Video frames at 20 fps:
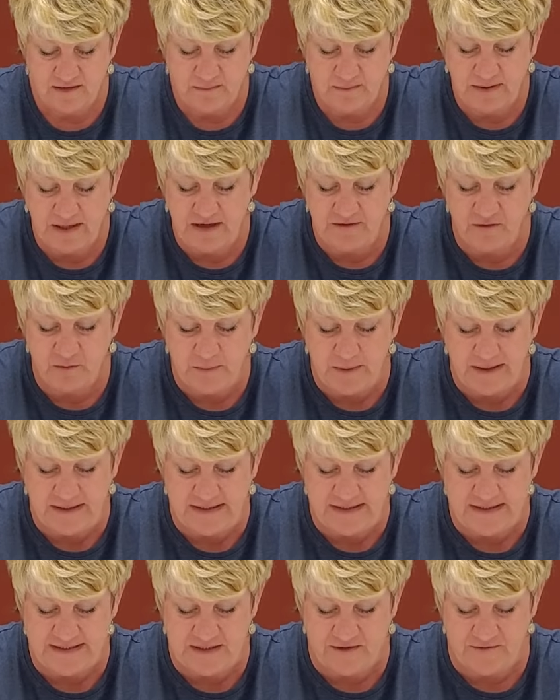But
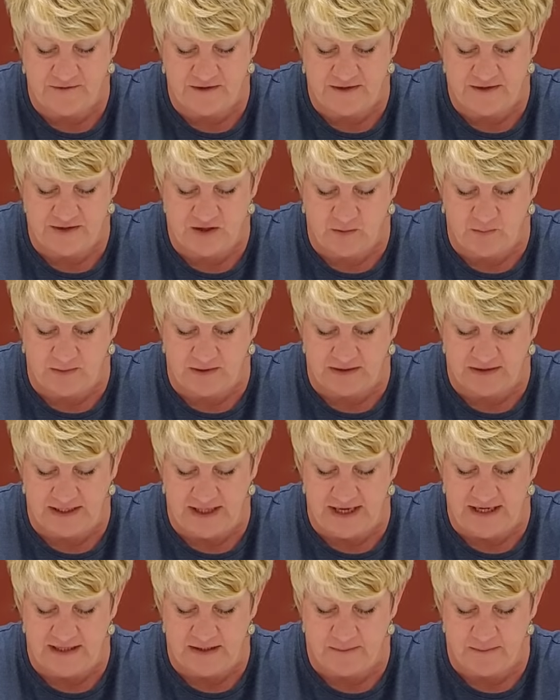everybody's different, so I'm going to
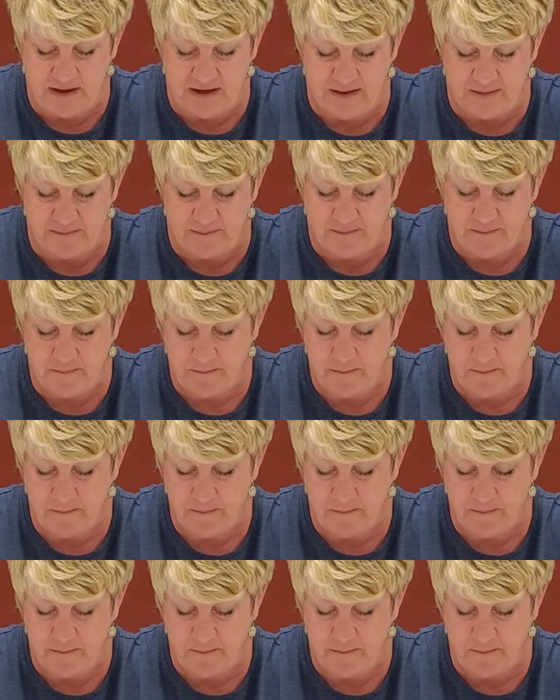line them duck. up.